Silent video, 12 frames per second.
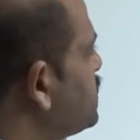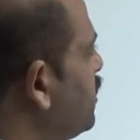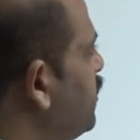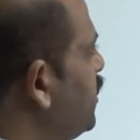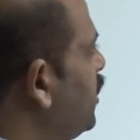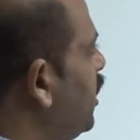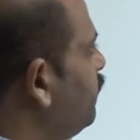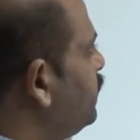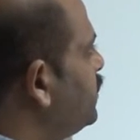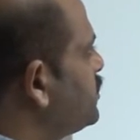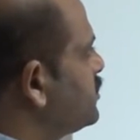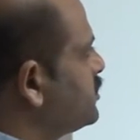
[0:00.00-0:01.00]
summary of
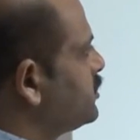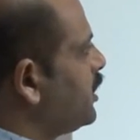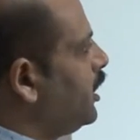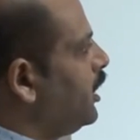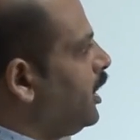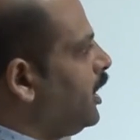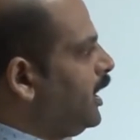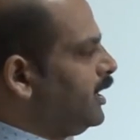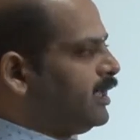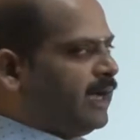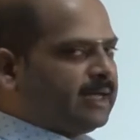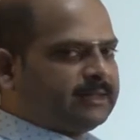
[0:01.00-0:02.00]
this
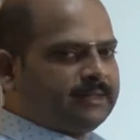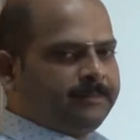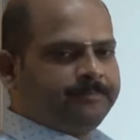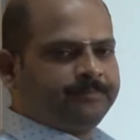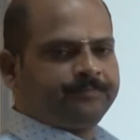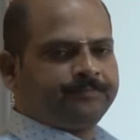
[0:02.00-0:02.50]
algorithm.